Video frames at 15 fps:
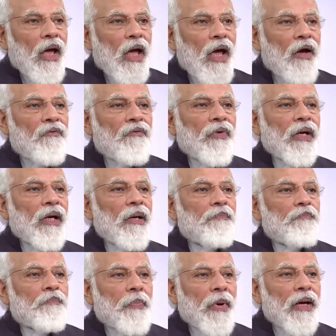
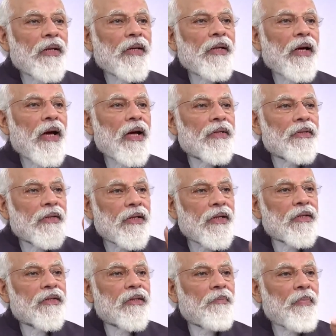every penny has
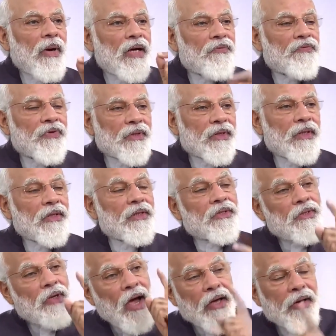reached the beneficiaries
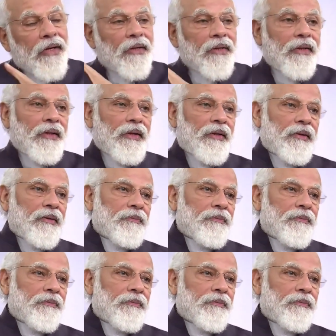directly.